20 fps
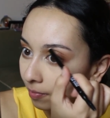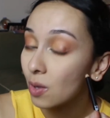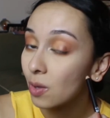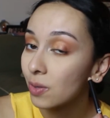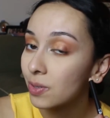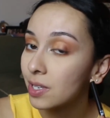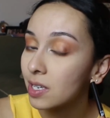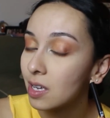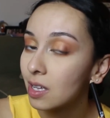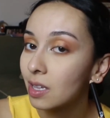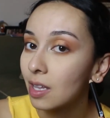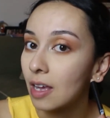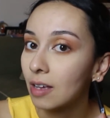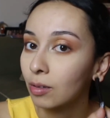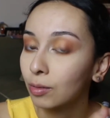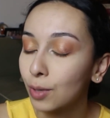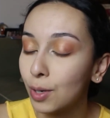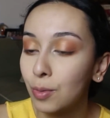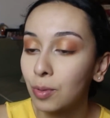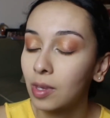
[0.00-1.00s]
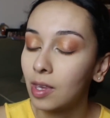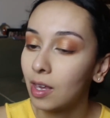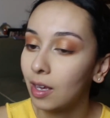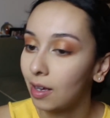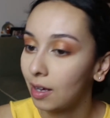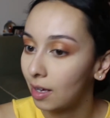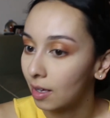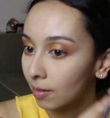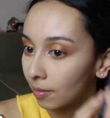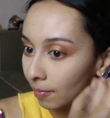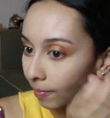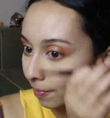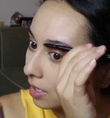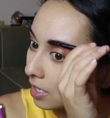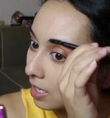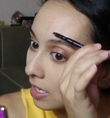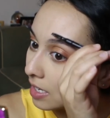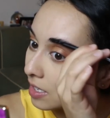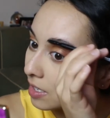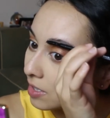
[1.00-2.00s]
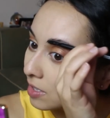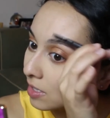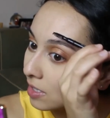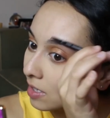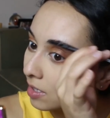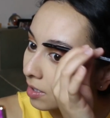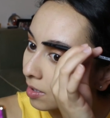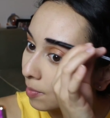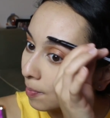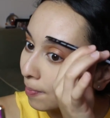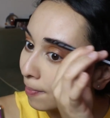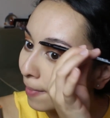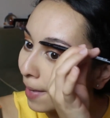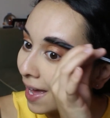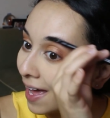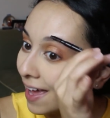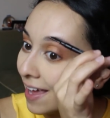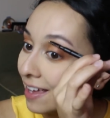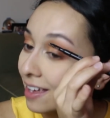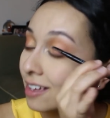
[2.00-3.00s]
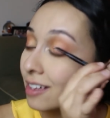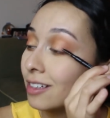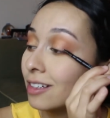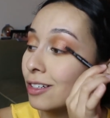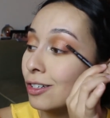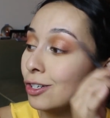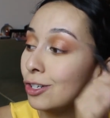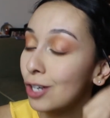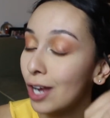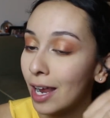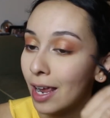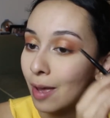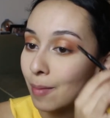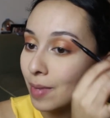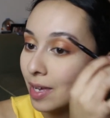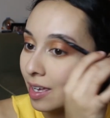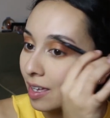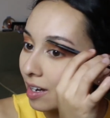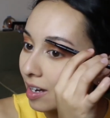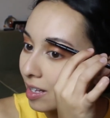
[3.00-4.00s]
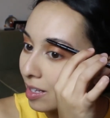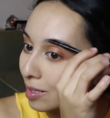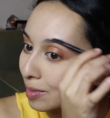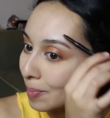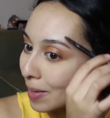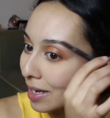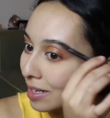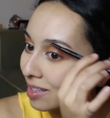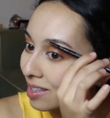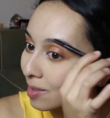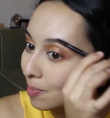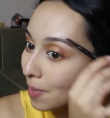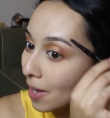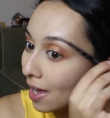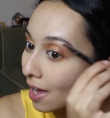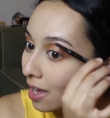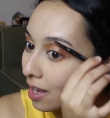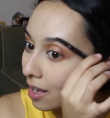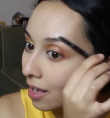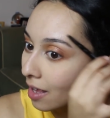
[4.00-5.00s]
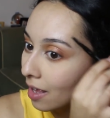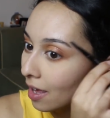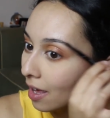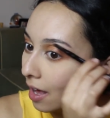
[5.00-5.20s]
Ulta, like, low-key is my jam. It is my spot.